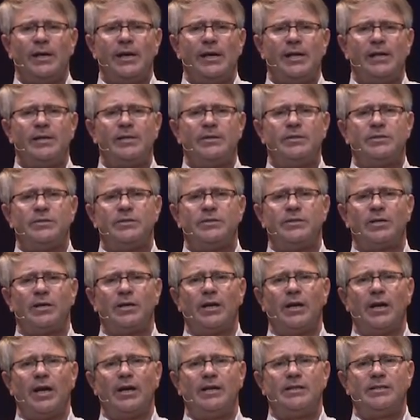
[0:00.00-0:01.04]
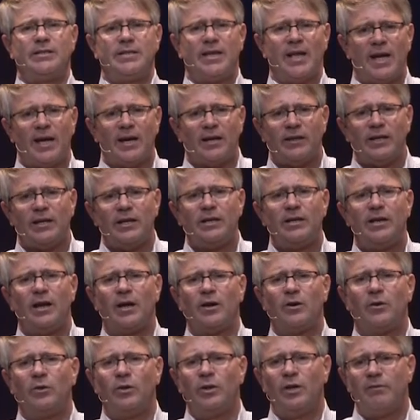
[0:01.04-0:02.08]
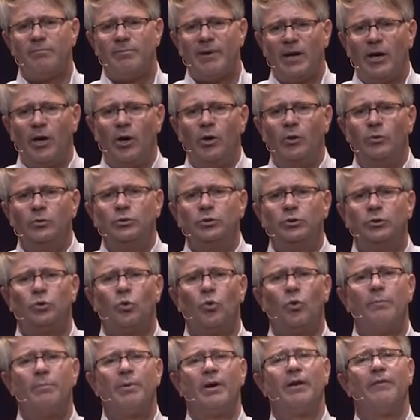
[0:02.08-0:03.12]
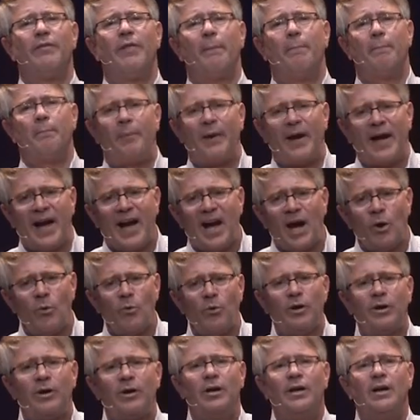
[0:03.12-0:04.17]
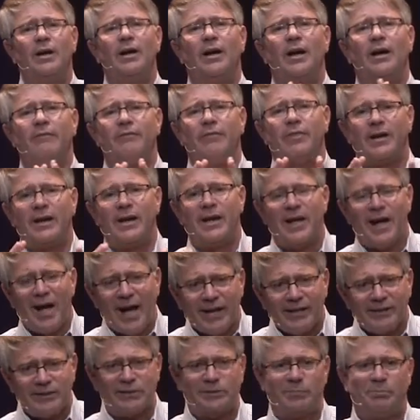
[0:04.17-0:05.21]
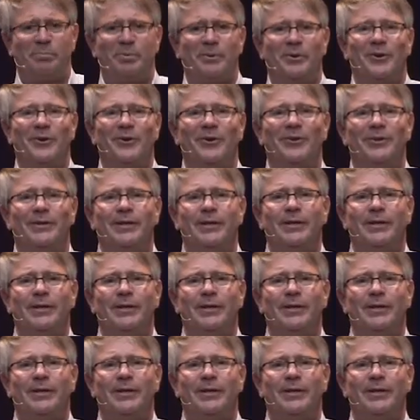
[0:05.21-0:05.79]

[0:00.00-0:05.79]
is a telling not only of my own story, but of the power of the gospel